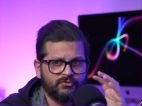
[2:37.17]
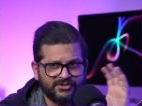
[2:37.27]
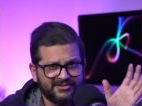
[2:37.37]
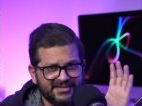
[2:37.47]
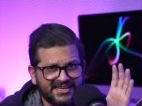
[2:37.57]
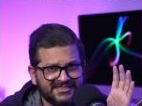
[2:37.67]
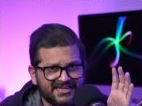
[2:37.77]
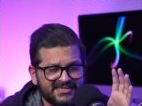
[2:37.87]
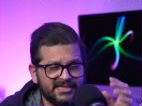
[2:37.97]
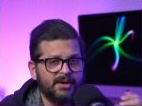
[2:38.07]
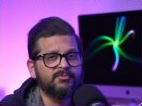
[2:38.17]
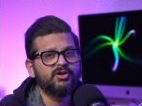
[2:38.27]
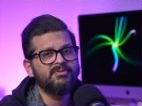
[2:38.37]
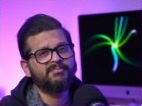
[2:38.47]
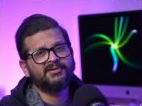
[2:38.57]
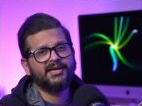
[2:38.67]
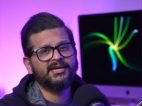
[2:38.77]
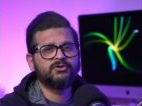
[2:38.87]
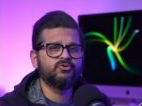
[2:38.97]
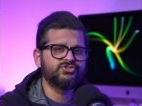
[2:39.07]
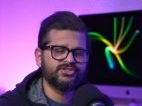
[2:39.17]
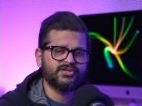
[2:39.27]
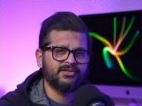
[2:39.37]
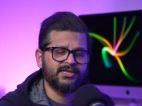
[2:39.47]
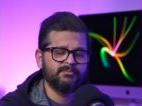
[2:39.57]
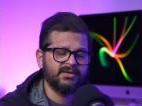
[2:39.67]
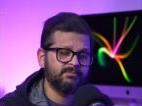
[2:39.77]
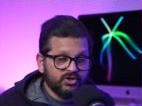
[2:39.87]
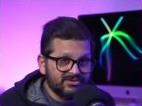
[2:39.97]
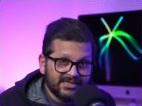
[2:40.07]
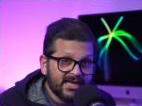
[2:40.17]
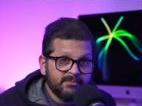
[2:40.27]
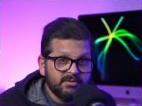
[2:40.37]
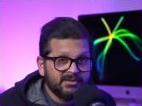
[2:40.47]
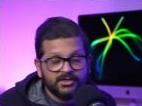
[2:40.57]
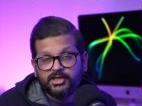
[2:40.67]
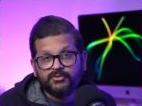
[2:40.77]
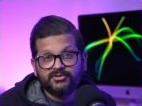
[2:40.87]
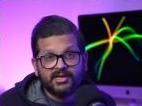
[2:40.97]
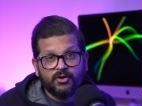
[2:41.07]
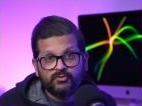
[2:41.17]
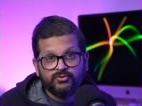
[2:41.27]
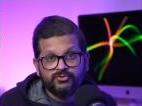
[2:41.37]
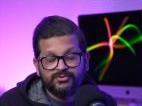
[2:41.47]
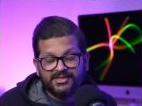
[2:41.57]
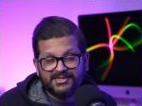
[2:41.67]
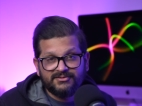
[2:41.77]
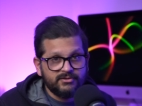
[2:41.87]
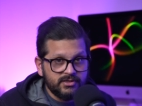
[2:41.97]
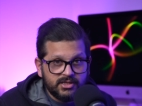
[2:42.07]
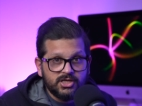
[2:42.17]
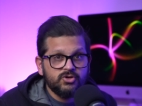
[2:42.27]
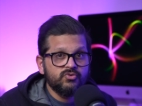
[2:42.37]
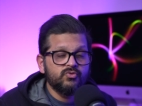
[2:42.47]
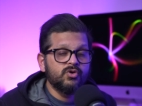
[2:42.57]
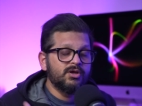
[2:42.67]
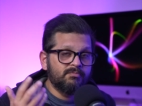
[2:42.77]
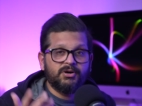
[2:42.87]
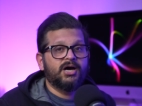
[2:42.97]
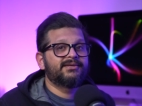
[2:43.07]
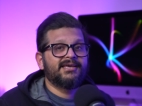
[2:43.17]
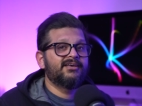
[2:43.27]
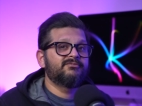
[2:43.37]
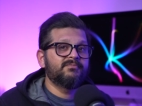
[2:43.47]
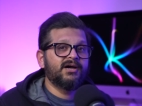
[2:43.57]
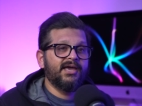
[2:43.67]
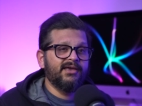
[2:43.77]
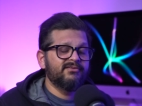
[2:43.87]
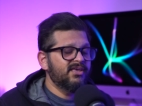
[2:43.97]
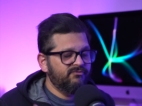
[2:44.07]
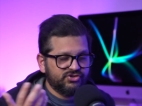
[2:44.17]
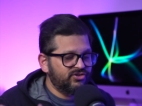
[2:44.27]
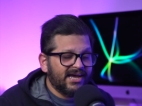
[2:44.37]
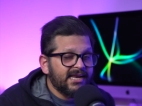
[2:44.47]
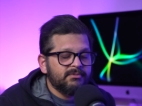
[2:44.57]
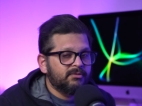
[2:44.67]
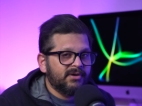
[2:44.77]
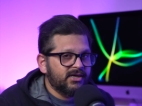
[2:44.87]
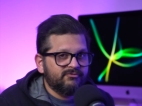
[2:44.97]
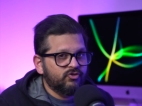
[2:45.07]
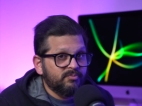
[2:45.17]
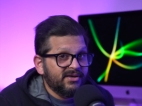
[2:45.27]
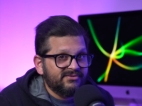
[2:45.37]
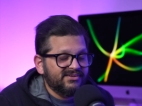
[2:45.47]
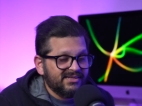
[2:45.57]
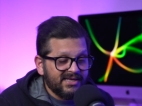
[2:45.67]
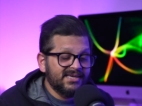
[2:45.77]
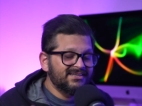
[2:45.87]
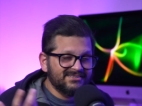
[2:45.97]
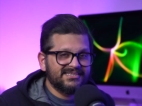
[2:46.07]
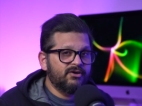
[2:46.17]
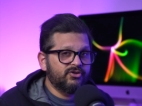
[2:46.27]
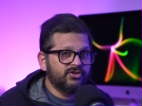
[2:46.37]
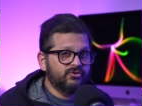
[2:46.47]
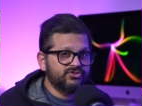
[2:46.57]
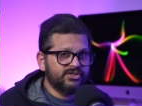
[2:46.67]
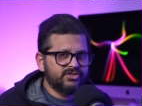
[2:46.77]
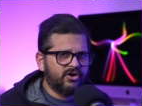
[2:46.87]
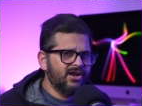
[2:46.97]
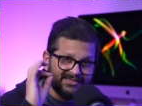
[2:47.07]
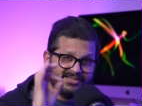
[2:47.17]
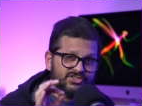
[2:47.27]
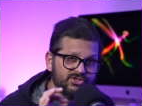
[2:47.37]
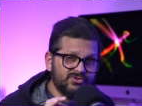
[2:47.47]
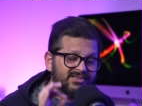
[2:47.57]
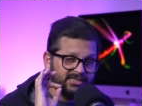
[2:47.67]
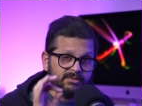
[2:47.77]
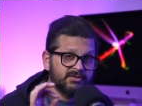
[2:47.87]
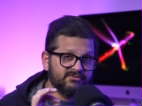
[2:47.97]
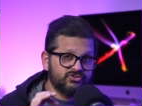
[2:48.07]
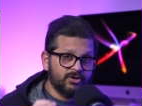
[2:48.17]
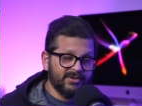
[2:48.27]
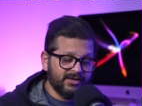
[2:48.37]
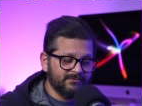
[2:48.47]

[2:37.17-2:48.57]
For this next test, I'm going to be playing acoustic guitar a little bit because a lot of people are curious, how do these new podcast mics, which are dynamic microphone basically, sound on the acoustic guitar? Let's do a little bit of strumming.